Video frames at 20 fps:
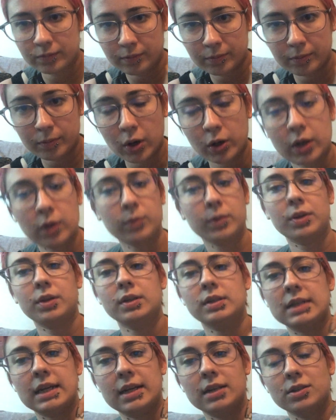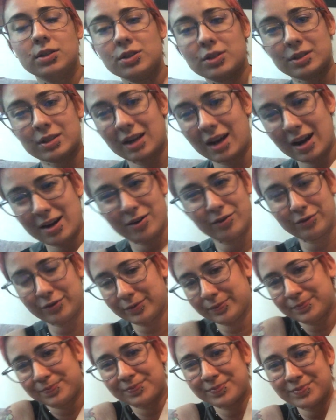mark it with the date, and just kind of,
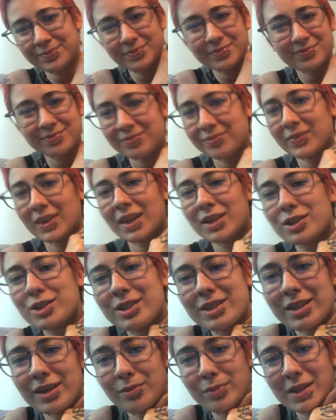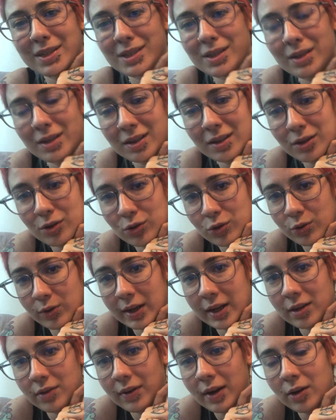just to give me a little
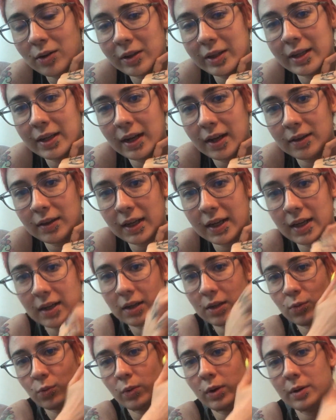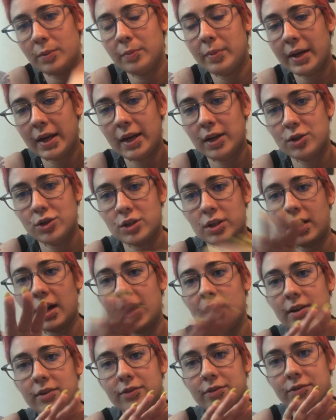creative outlet, and like one page to
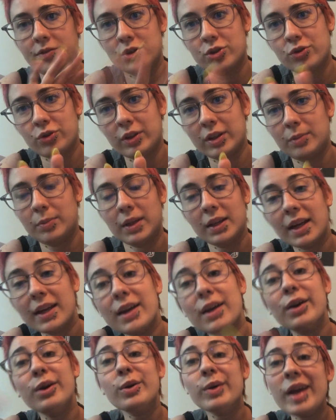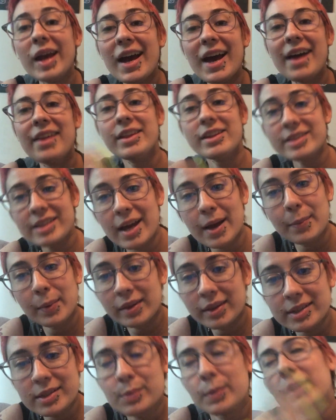kind of visually be like, oh yeah, this
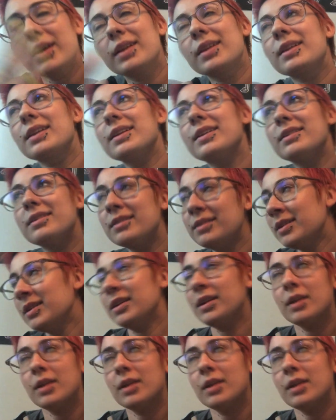happened this month and